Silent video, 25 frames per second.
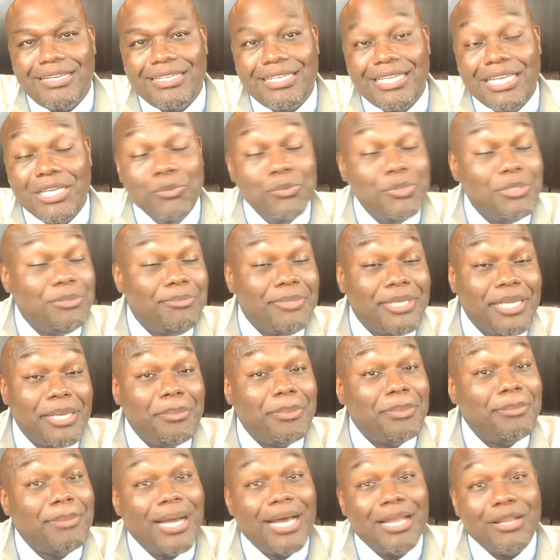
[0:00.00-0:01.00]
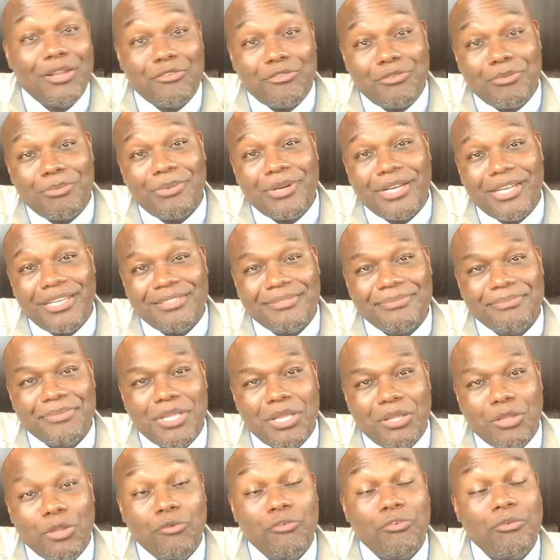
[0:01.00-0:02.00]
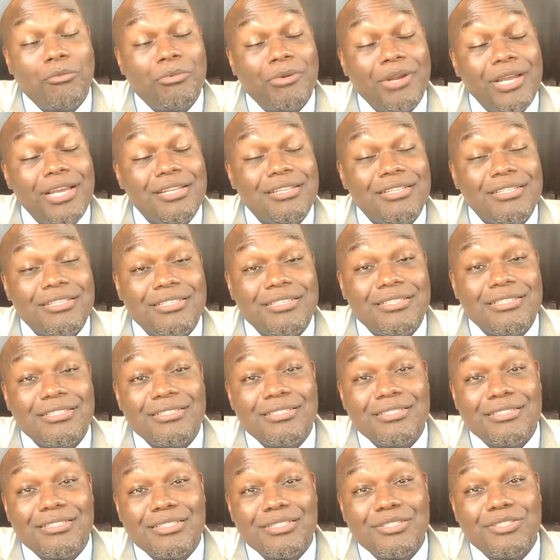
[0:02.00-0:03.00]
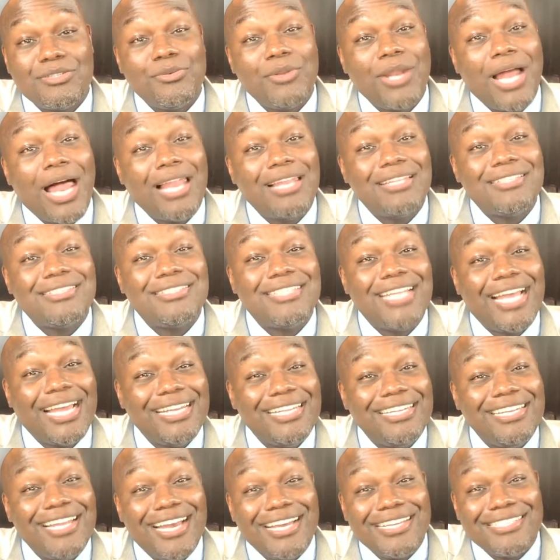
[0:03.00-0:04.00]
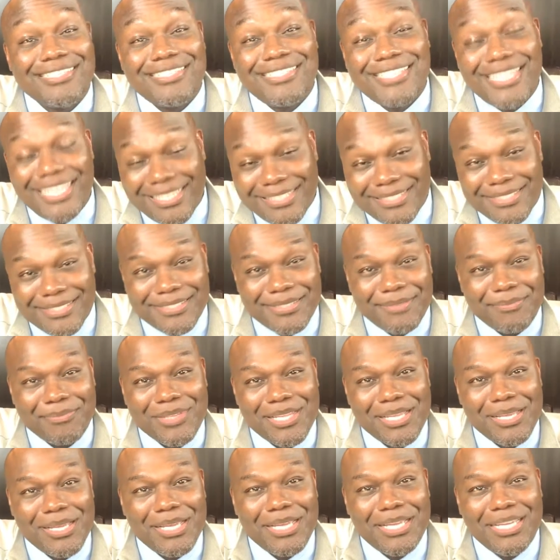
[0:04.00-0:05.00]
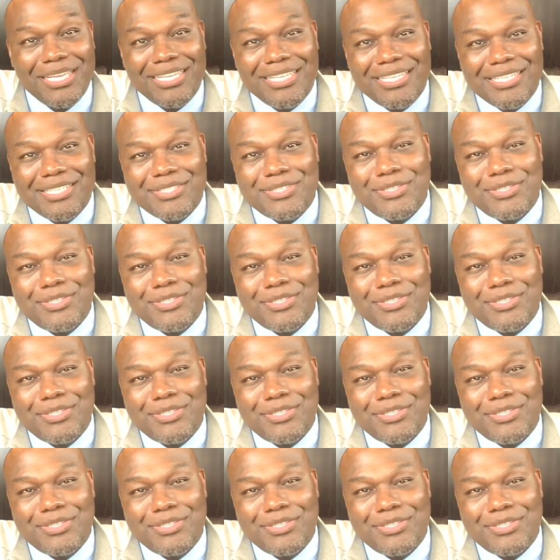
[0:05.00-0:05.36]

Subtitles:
he wouldn't be able to buy a loaf of bread. A loaf of bread is $2.99.